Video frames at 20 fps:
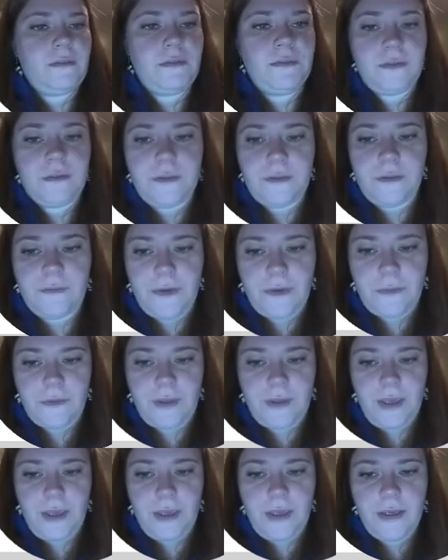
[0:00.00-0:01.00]
So if I were
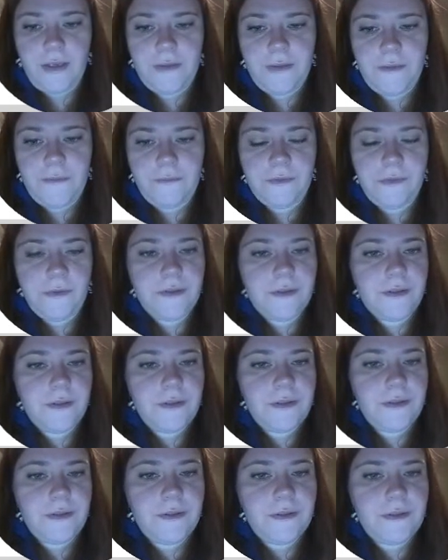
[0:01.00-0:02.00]
to hide the floor,
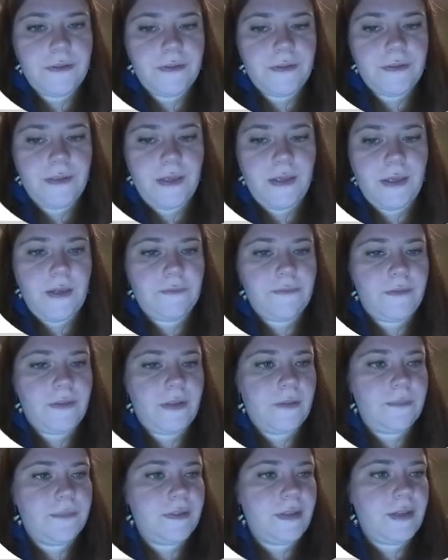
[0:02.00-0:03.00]
you can see I have
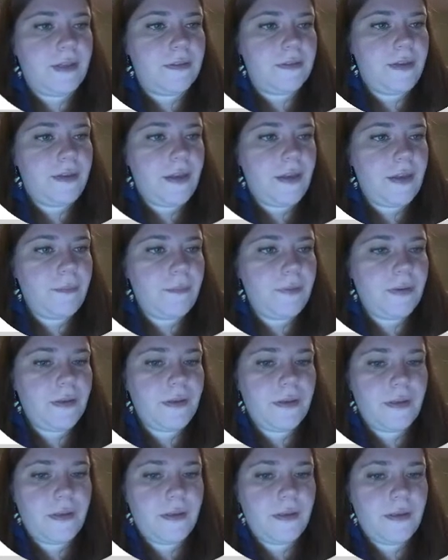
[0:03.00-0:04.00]
nubs on top
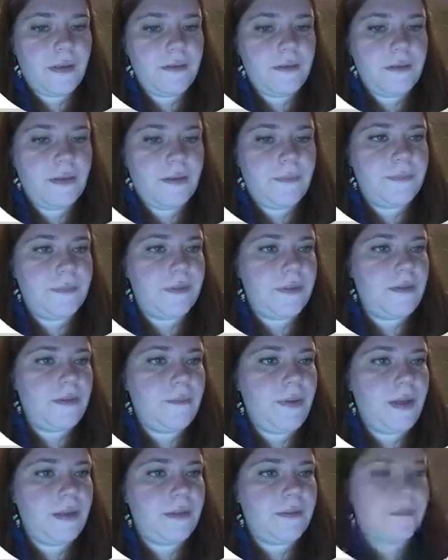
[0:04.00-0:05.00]
and nubs on the
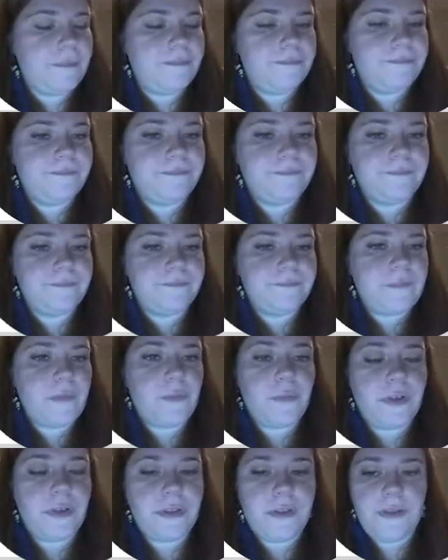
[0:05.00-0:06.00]
bottom.
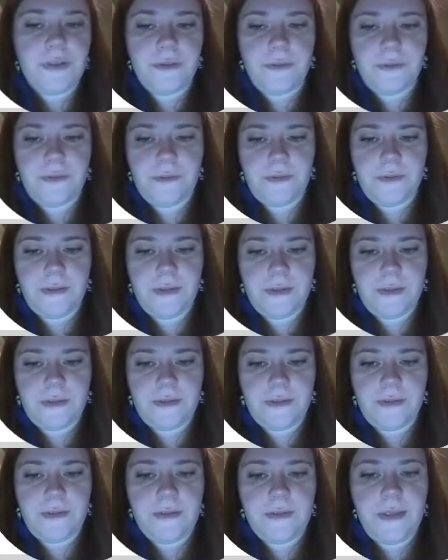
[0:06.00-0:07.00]
We're going to use this
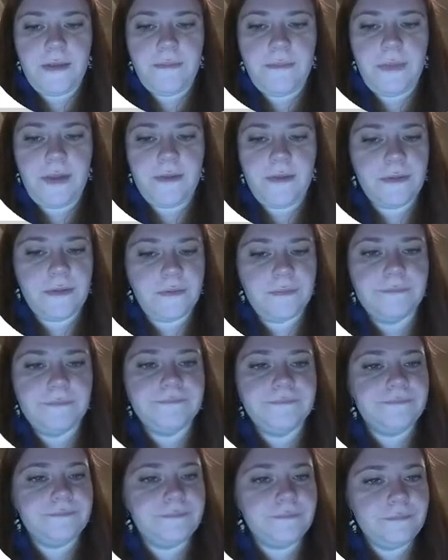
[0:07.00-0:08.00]
same method
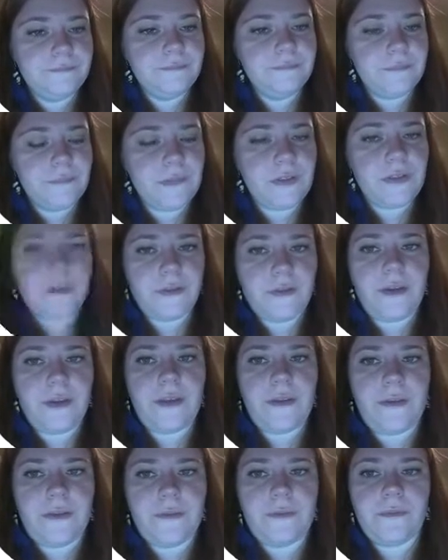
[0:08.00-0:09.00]
to
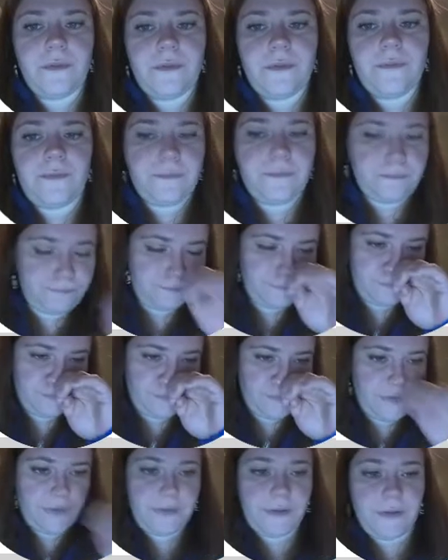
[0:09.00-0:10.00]
create the roof.
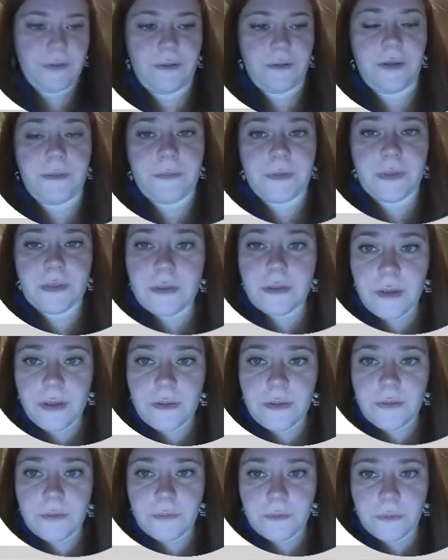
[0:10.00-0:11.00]
So I'm going to
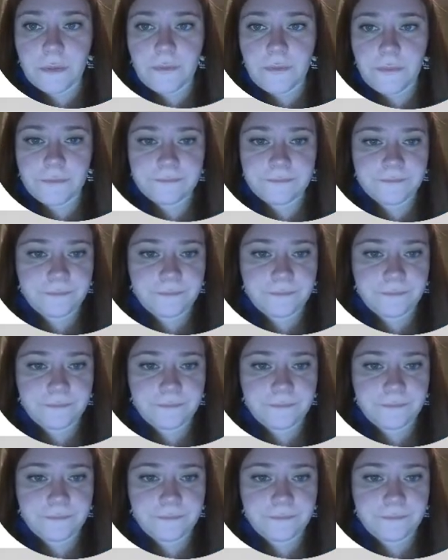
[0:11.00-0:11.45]
create the roof.